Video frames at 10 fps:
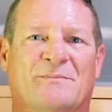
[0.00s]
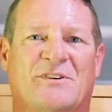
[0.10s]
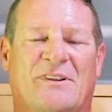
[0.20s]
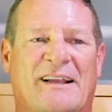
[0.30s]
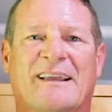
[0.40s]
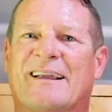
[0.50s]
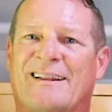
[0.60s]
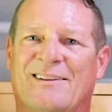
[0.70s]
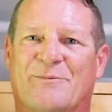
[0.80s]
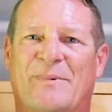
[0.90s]
So that I can
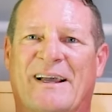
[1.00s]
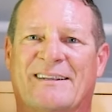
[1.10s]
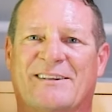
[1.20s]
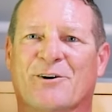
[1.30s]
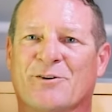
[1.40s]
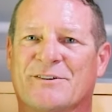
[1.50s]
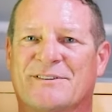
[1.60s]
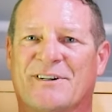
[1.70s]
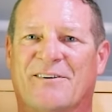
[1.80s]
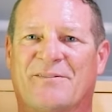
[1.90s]
kind of look back at the older
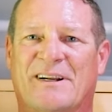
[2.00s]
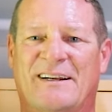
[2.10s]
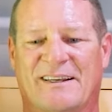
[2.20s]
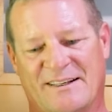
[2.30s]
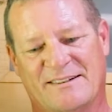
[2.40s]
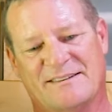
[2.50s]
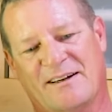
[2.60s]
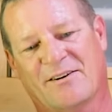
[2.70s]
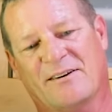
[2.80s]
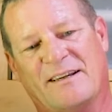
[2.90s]
stuff that I did and
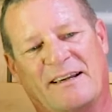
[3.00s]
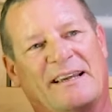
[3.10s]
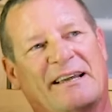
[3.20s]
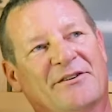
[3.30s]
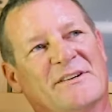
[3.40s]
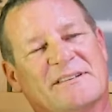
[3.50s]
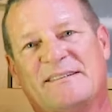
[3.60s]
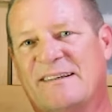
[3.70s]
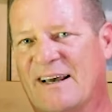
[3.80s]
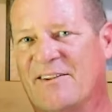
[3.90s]
say, oh, okay, yeah, you can
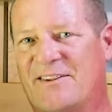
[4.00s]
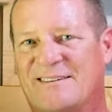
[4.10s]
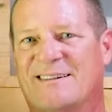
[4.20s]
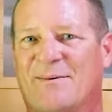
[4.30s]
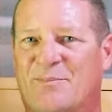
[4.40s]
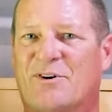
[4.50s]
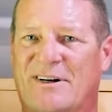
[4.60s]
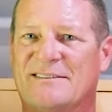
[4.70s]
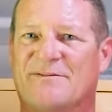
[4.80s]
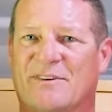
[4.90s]
see how things got
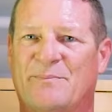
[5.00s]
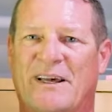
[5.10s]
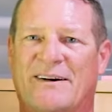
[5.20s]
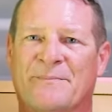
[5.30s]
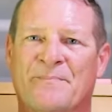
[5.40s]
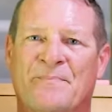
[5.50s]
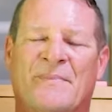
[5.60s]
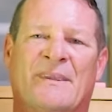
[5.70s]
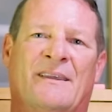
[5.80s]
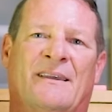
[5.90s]
progressively better.
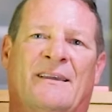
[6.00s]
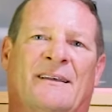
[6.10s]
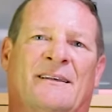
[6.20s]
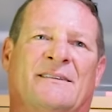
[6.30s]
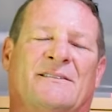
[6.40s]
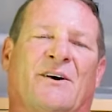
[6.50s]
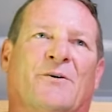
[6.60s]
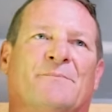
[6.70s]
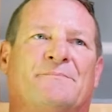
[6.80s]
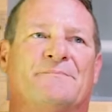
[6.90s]

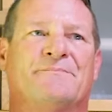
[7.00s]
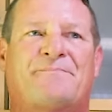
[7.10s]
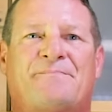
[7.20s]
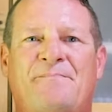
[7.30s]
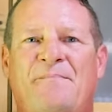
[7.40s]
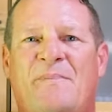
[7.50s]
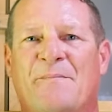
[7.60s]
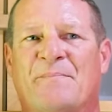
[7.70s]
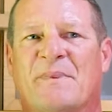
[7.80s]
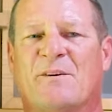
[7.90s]
So
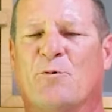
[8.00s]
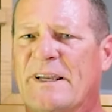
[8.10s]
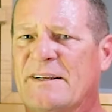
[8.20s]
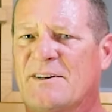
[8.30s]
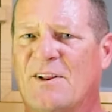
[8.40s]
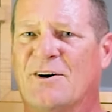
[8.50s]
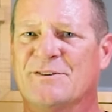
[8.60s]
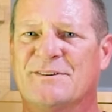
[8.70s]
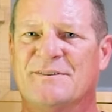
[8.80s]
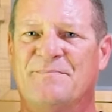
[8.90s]
we're getting
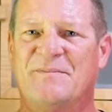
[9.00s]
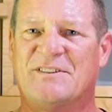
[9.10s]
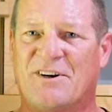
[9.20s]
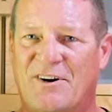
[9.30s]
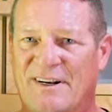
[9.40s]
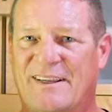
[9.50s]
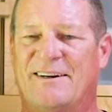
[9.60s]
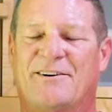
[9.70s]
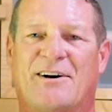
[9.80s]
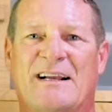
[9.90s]
close, starting to
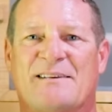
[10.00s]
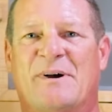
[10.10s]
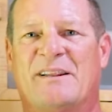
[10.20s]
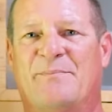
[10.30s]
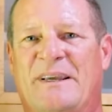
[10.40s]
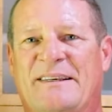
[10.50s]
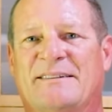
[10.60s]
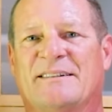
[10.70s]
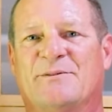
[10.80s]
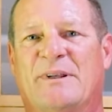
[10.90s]
get a grasp on the
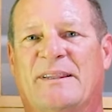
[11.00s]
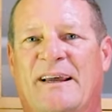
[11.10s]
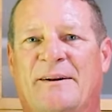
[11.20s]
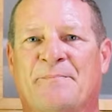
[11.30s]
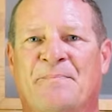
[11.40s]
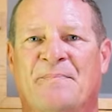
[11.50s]
basics with that.